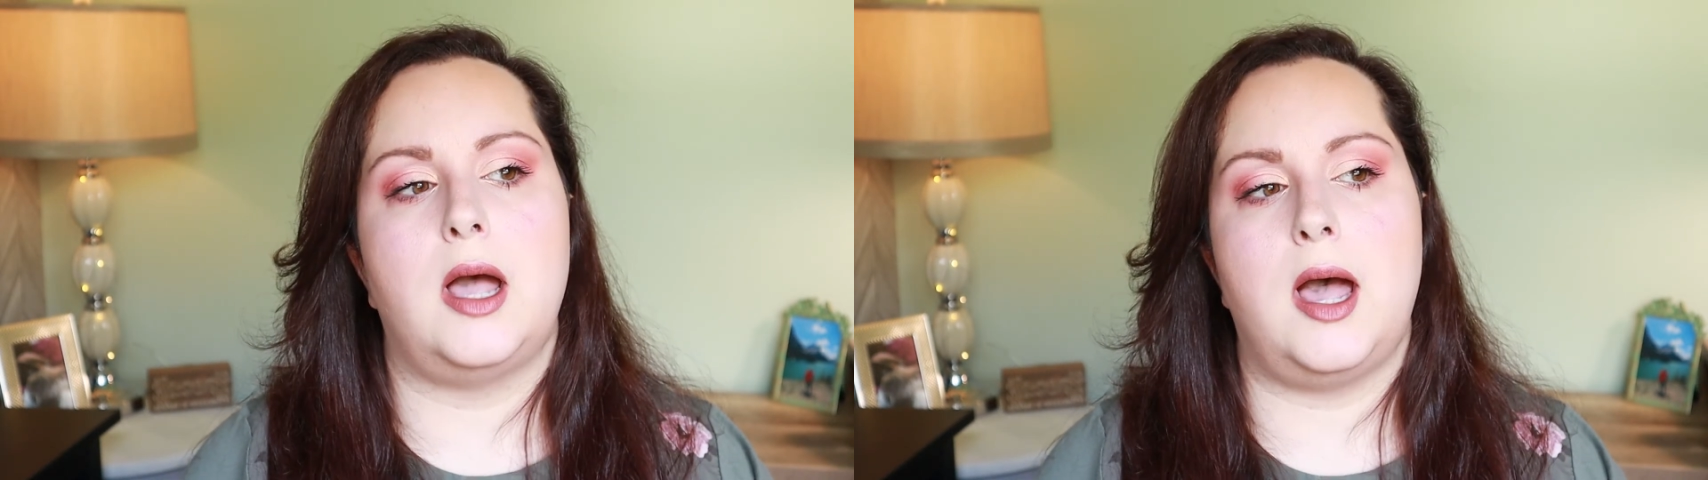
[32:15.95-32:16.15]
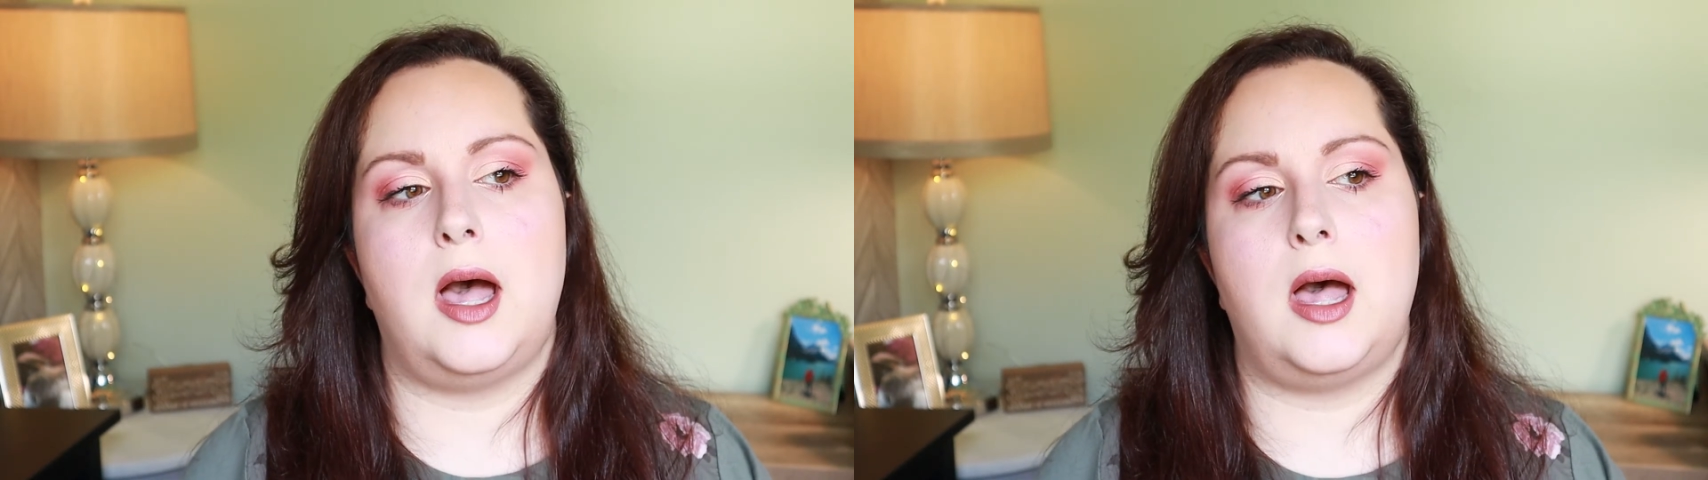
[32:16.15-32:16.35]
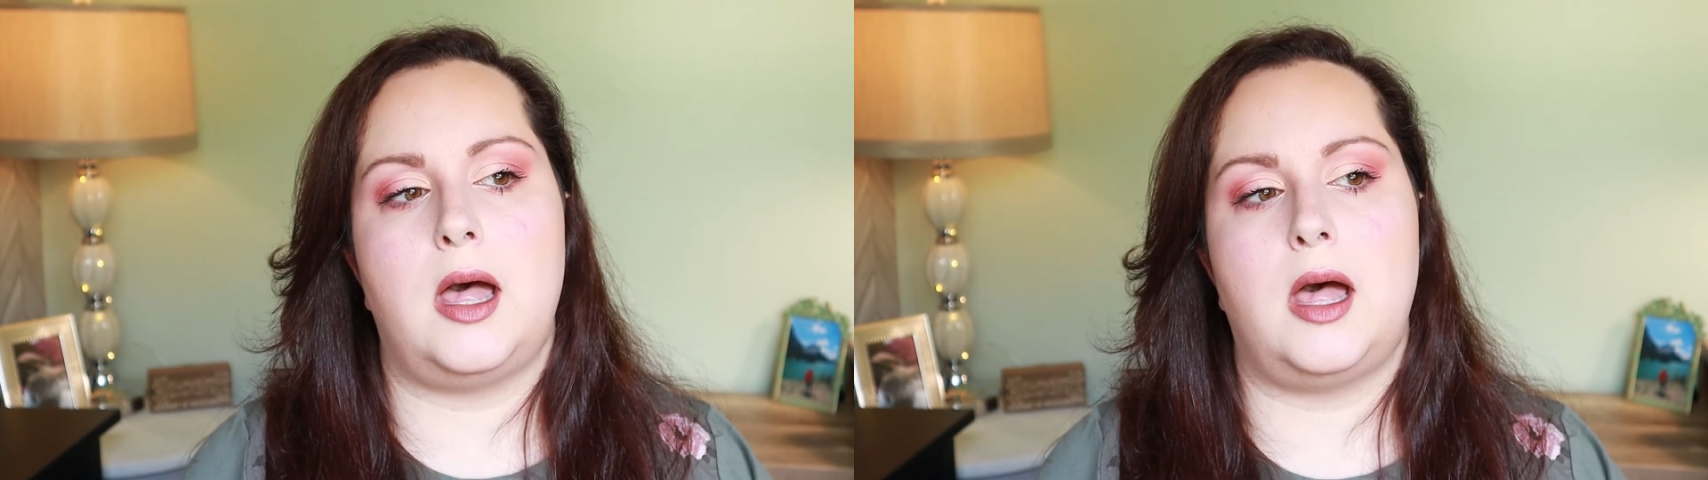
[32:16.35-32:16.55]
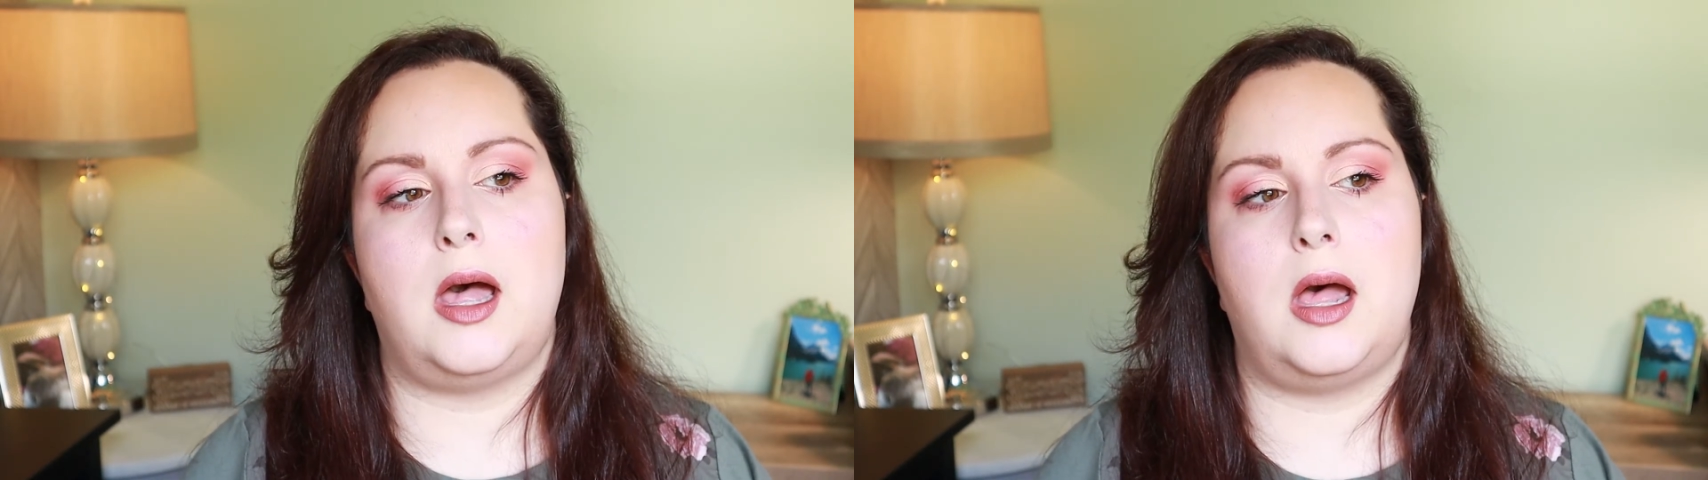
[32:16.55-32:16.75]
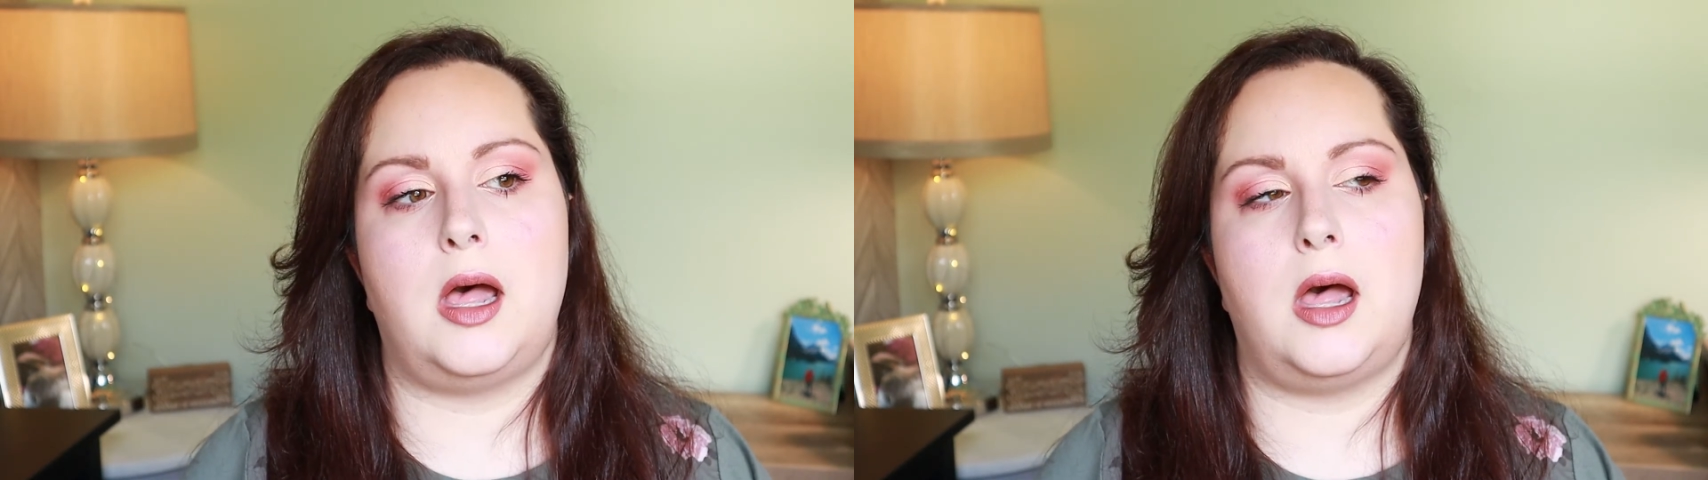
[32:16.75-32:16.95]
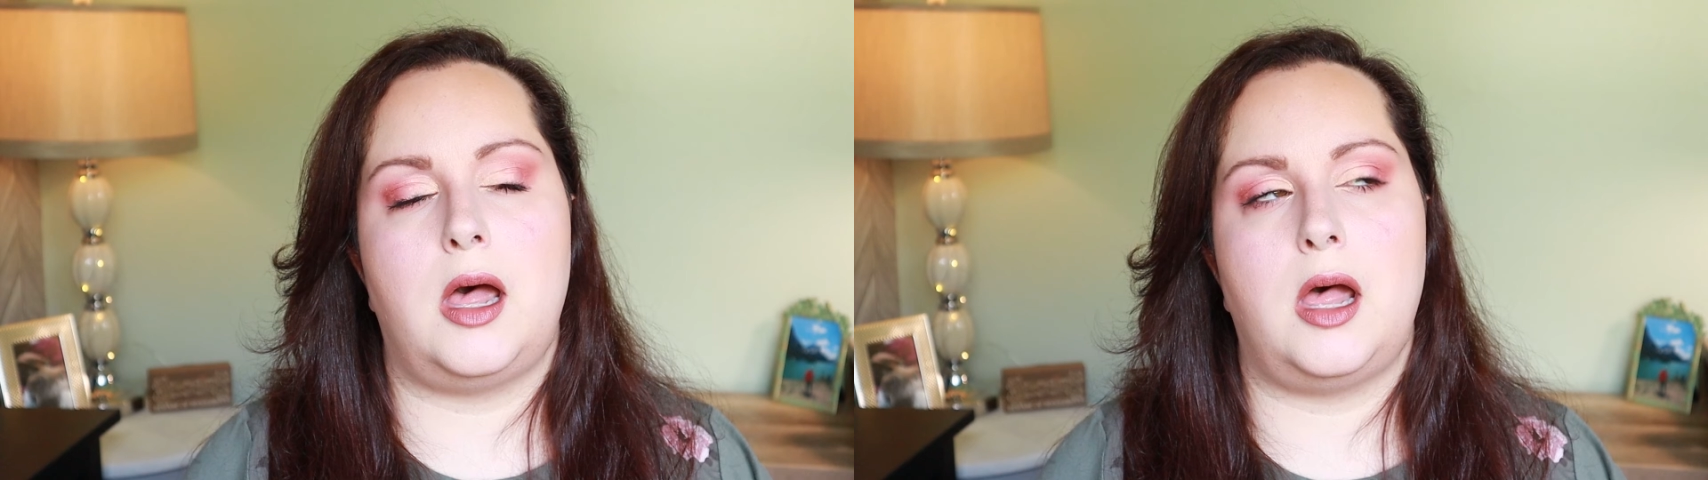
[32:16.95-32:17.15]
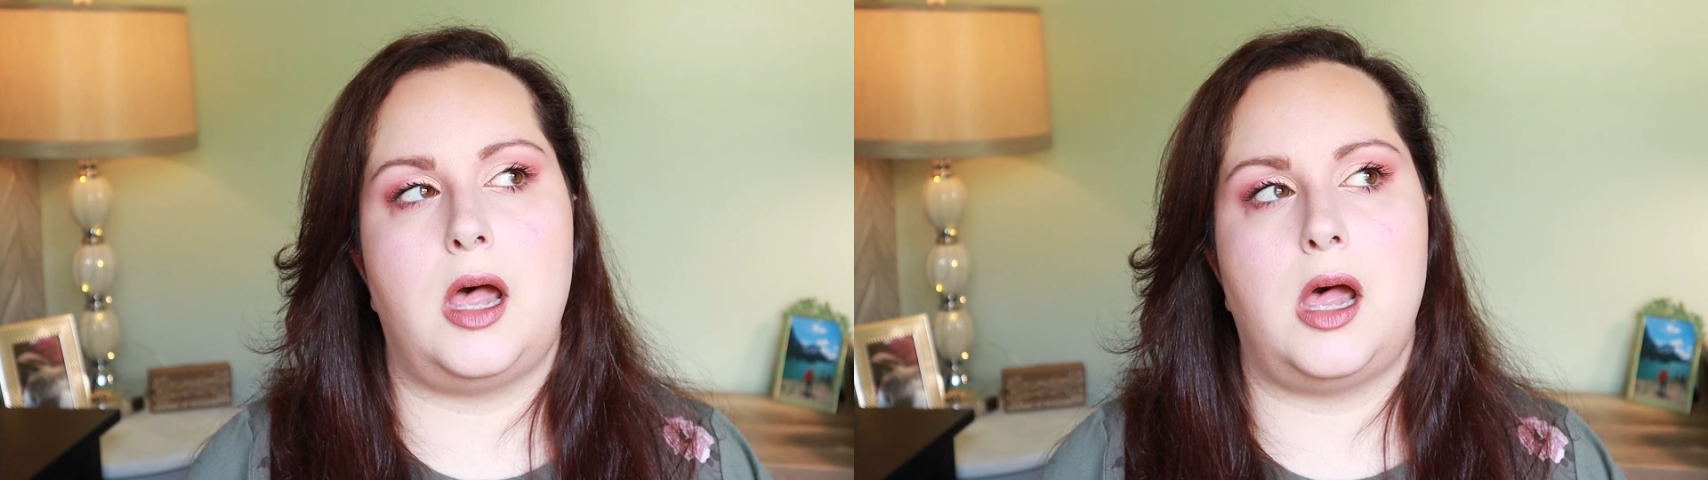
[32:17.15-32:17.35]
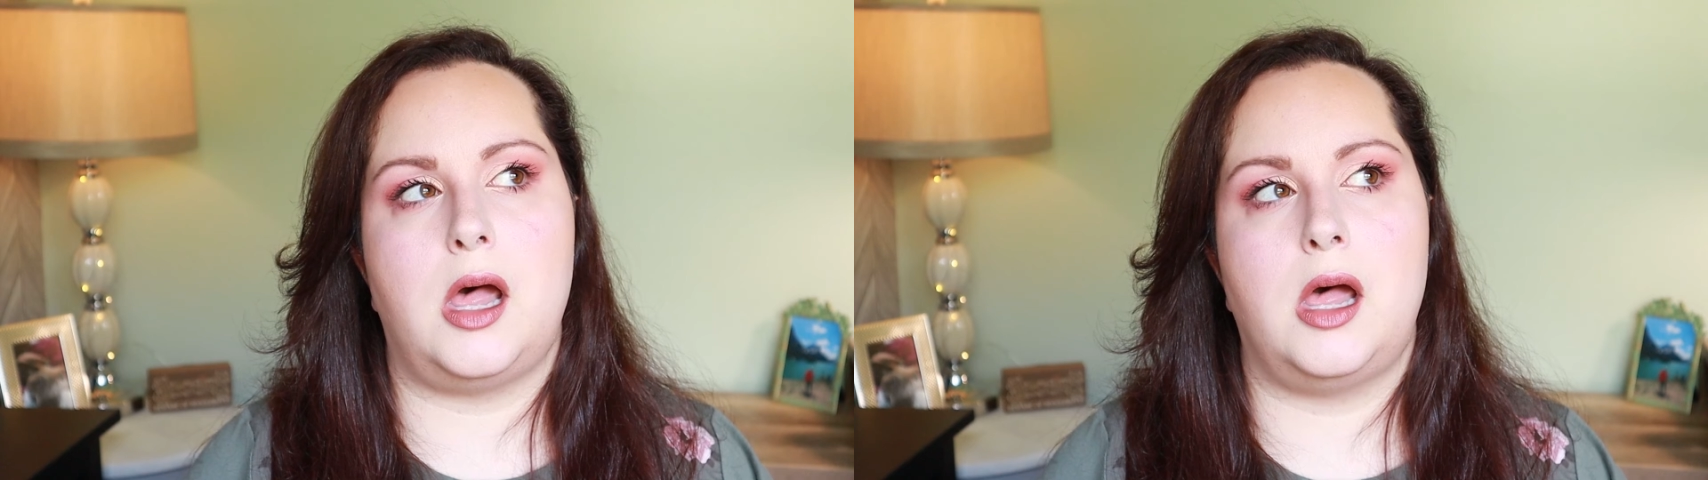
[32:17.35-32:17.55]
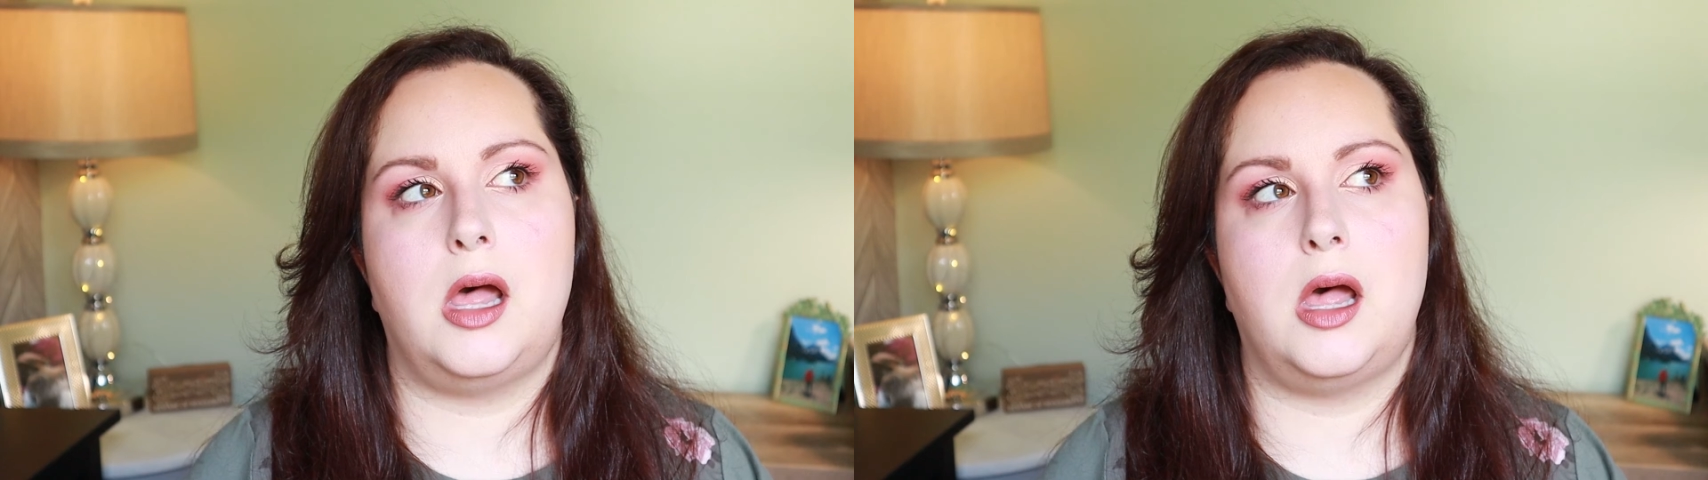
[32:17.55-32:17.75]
why